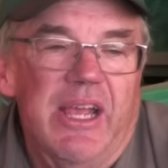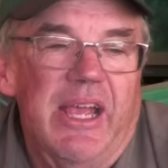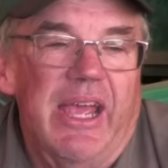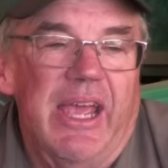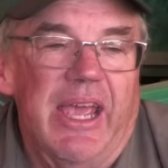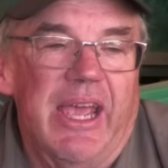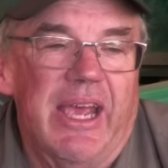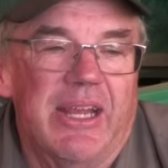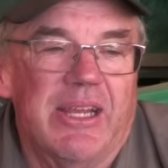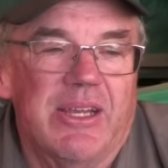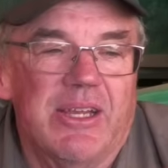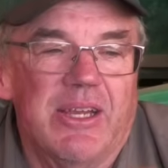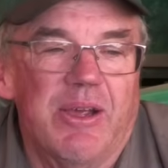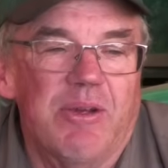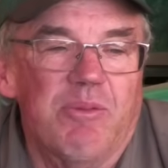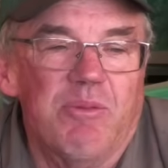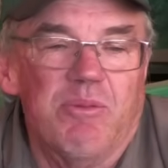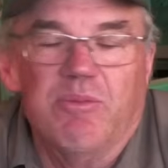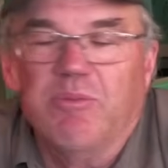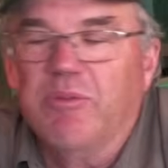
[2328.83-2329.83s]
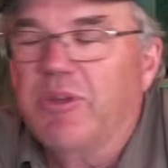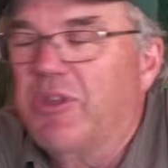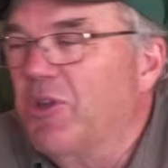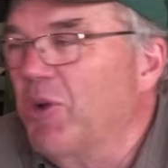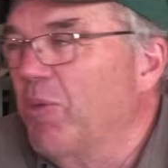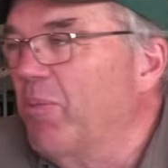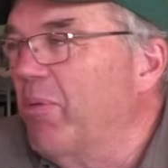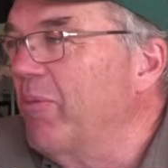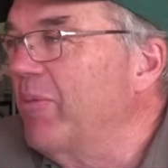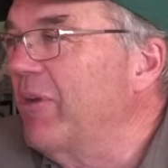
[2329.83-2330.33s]
And with
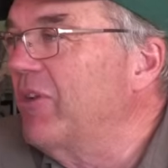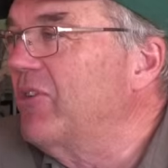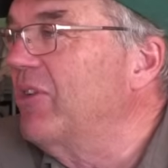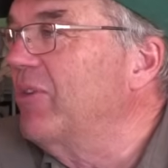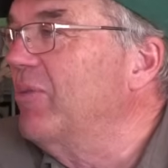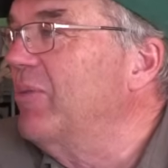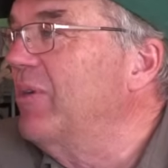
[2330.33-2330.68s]
your permission,